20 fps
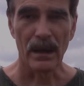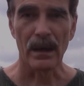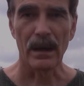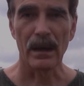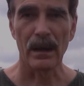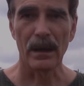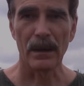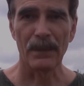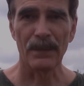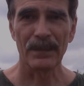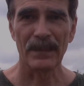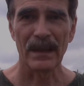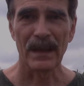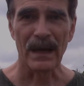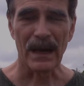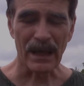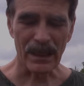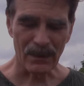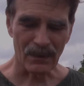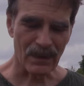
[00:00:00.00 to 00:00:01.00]

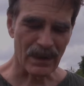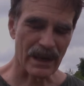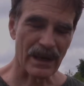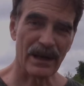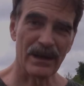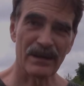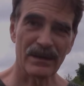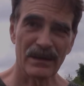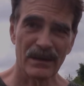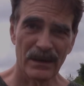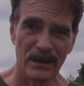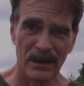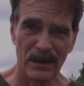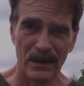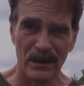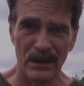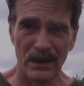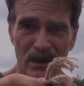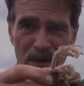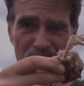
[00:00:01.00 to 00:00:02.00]
Otherwise,
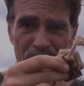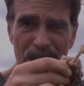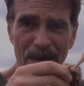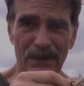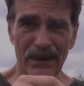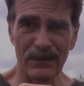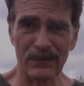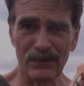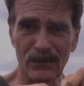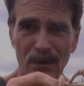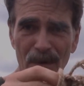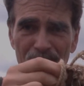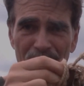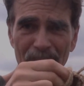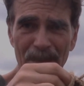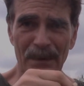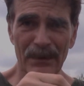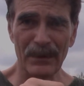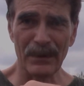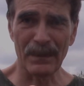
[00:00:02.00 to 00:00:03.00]
you could have this rolled
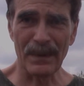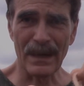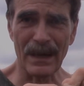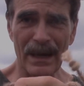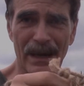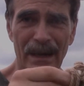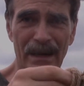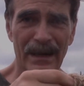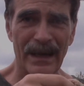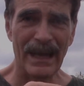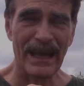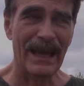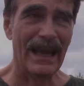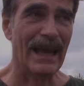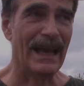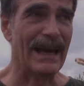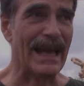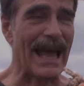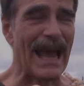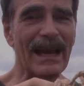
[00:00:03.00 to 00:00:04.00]
up in your pocket
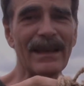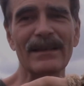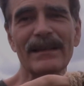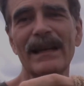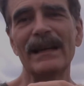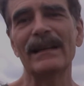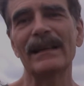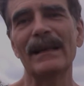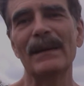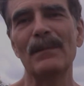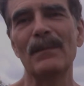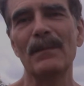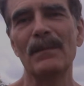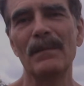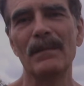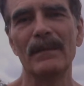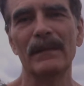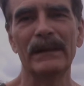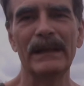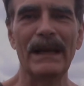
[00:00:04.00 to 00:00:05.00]
and accidentally
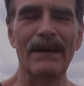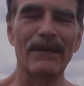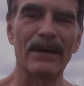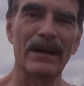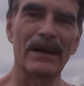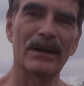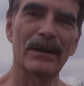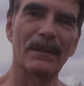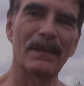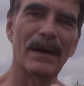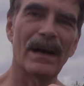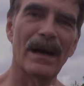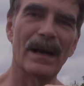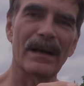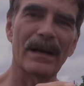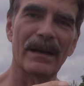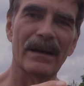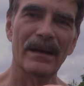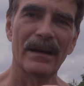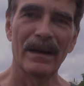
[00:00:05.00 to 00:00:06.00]
leave it in your
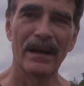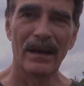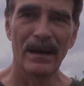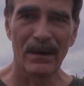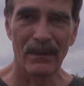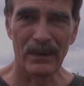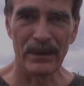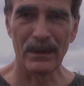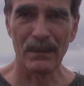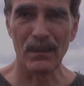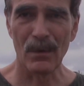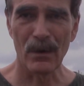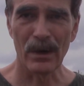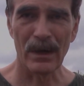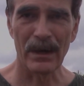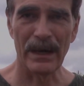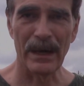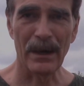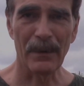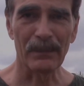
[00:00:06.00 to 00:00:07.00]
pocket when you
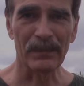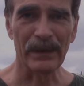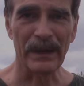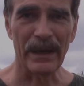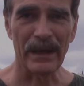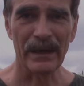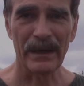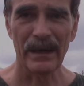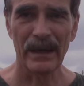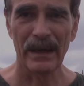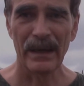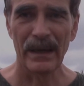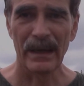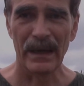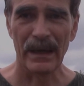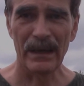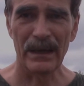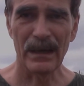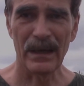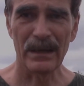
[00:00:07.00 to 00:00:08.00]
board an airplane,
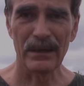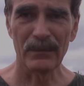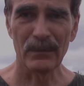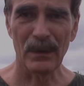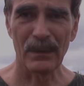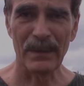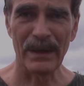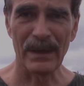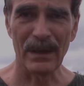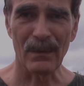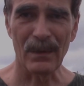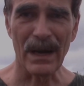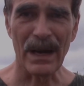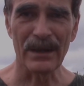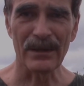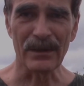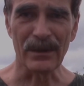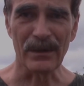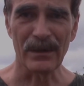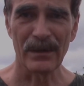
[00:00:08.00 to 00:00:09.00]
and none will be the
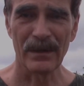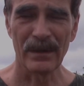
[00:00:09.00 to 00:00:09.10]
wiser.